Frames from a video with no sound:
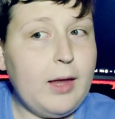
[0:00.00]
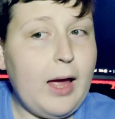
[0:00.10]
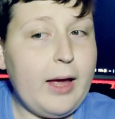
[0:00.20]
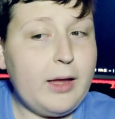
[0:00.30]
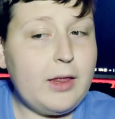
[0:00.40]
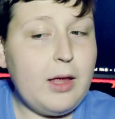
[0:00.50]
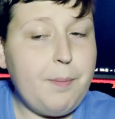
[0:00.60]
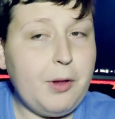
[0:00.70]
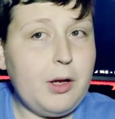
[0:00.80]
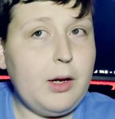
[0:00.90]
like the
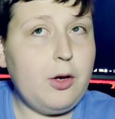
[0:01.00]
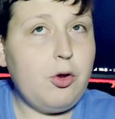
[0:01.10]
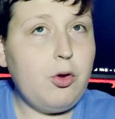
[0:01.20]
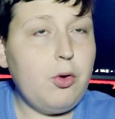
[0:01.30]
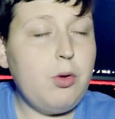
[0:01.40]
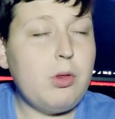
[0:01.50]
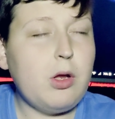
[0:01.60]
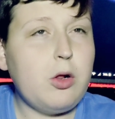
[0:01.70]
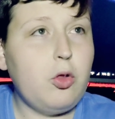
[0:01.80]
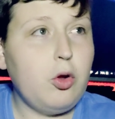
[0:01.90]
ability to use
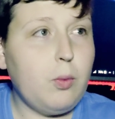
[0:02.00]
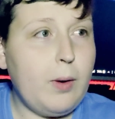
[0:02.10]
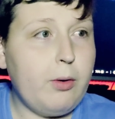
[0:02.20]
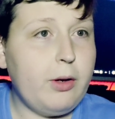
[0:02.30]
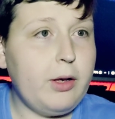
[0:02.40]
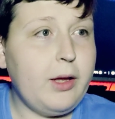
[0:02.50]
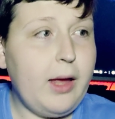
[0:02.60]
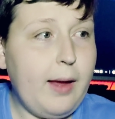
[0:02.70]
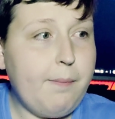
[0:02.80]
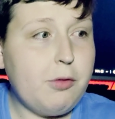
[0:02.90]
it to look around in
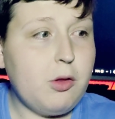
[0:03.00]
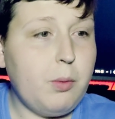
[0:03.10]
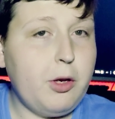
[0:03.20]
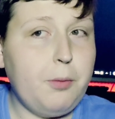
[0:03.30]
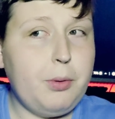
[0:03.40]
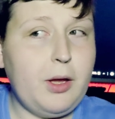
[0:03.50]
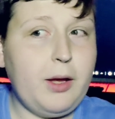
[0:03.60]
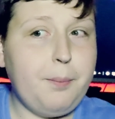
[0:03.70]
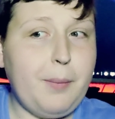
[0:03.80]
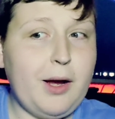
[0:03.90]
games, so when you're playing